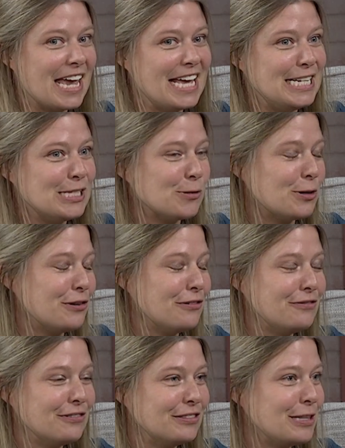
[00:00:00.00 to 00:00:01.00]
any sort
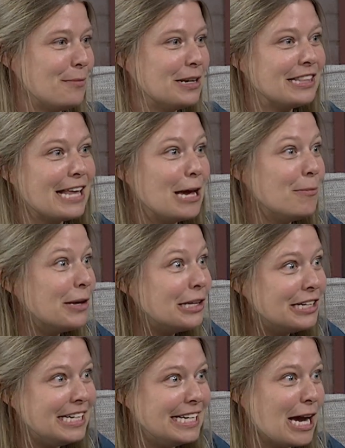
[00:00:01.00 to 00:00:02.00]
of limited
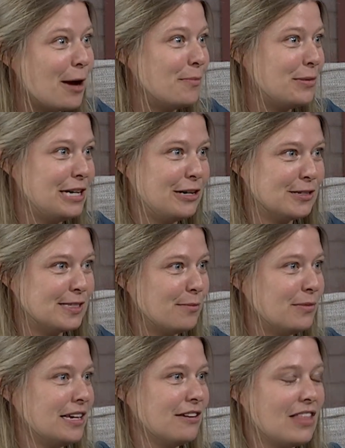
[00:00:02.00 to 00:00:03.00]
liability company or
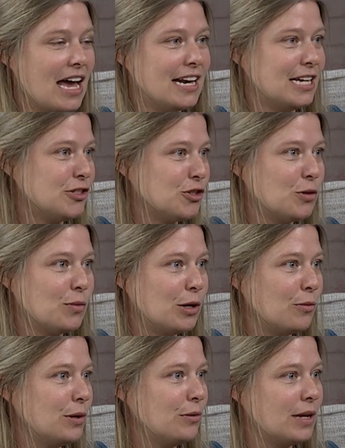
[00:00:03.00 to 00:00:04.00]
something of that nature
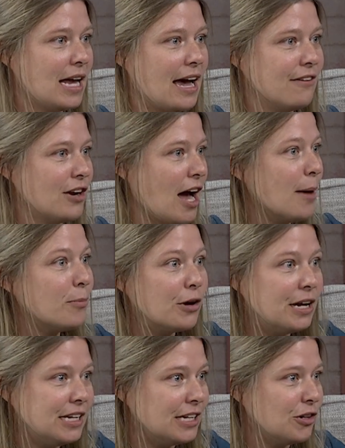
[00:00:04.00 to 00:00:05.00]
where we would have an
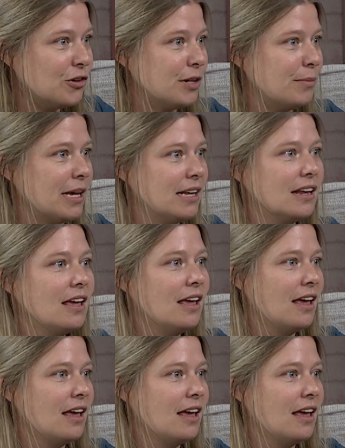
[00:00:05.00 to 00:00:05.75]
operating agreement,